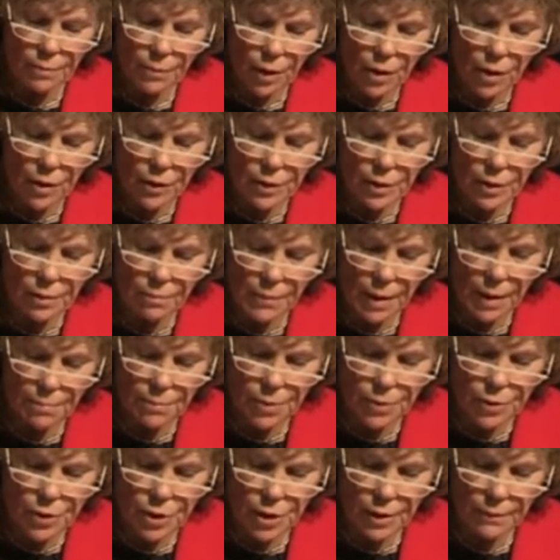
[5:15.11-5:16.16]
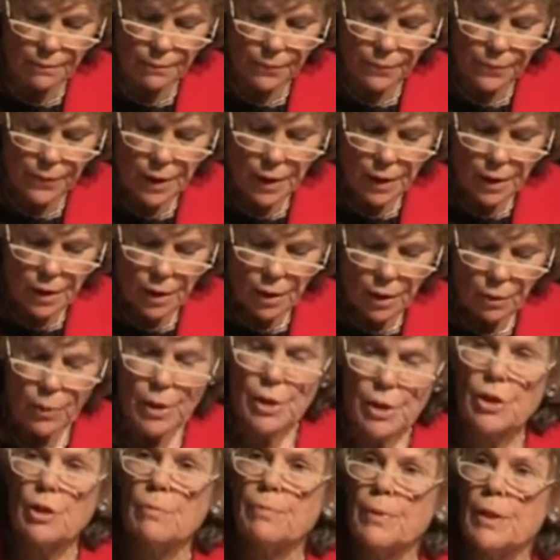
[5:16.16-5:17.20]
market membership.
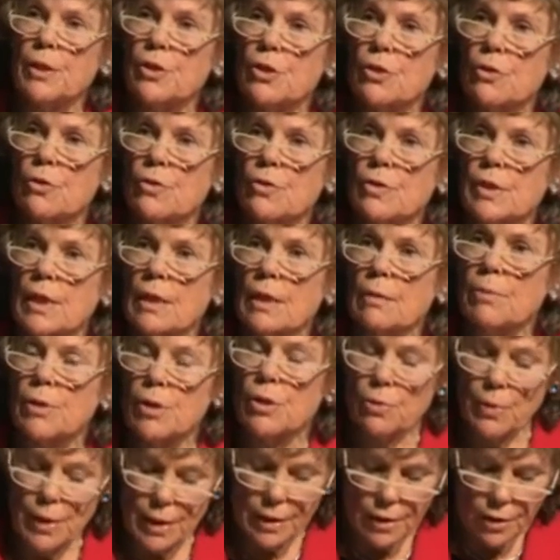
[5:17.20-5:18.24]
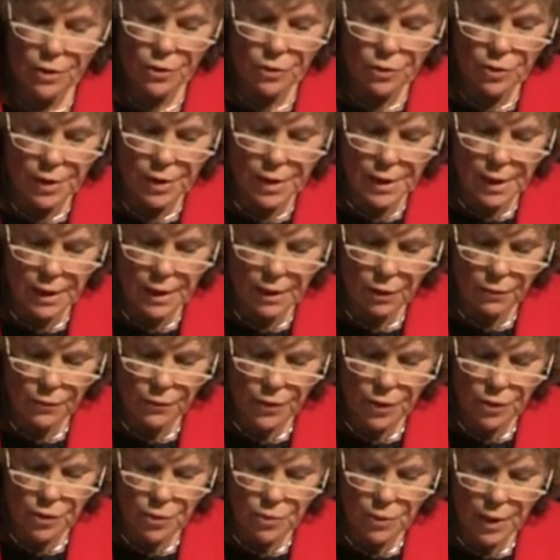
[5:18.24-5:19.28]
We shall be choosing between the unity of
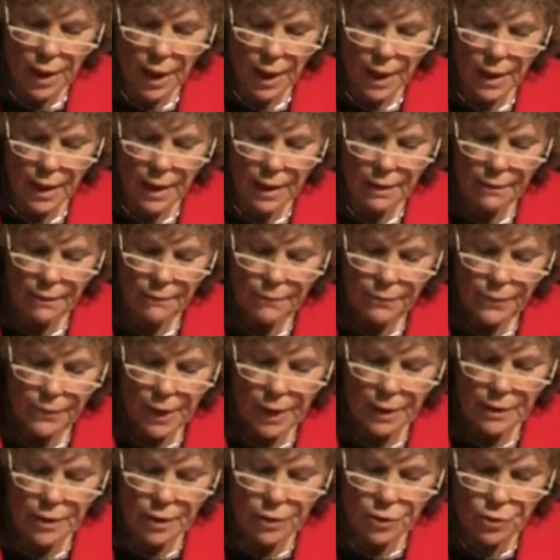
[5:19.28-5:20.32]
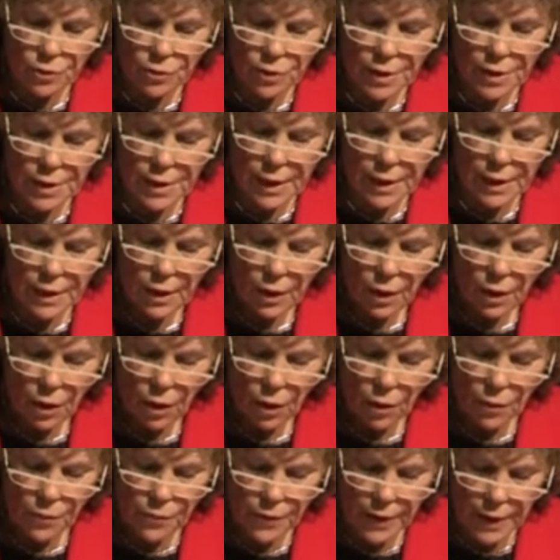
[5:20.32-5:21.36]
the UK and the unity
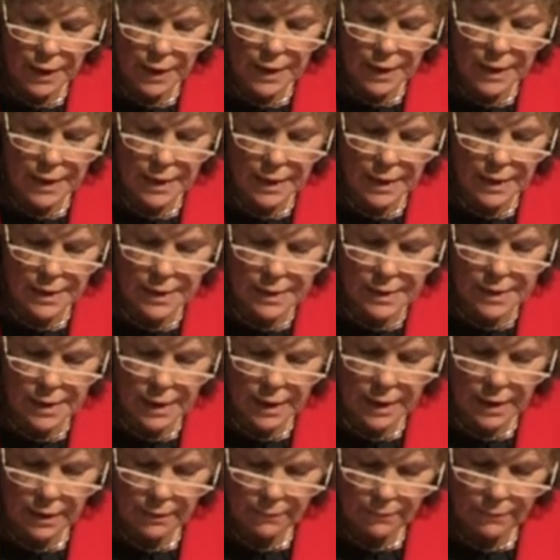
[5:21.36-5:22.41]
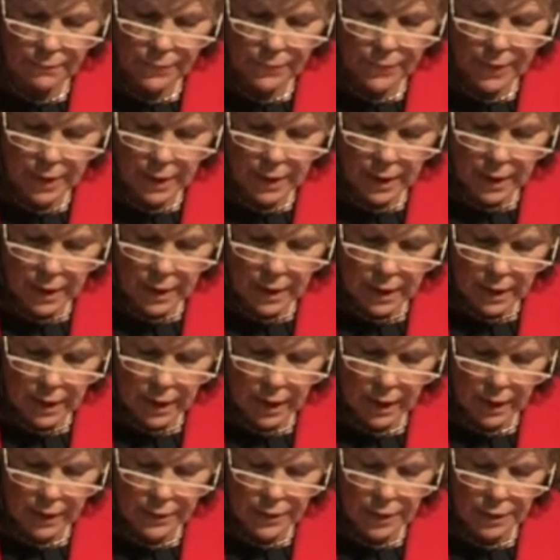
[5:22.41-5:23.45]
of the EEC.
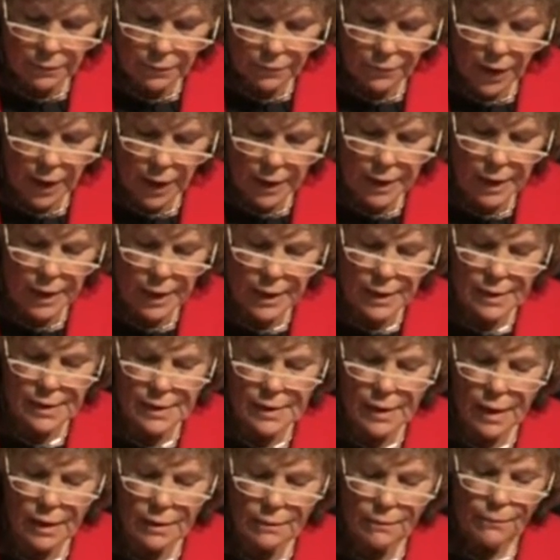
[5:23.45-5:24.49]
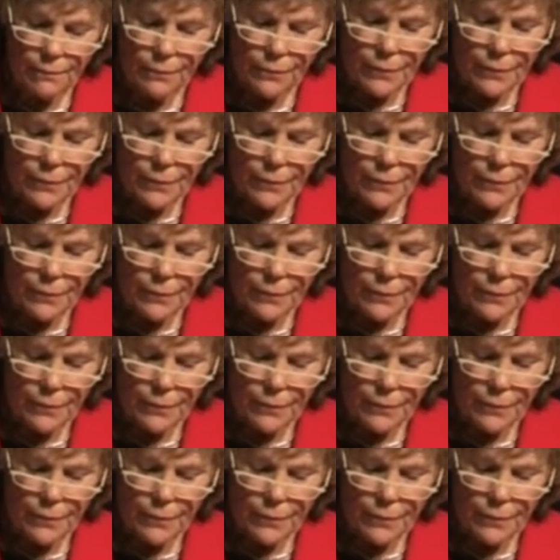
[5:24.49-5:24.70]
And then finally he said,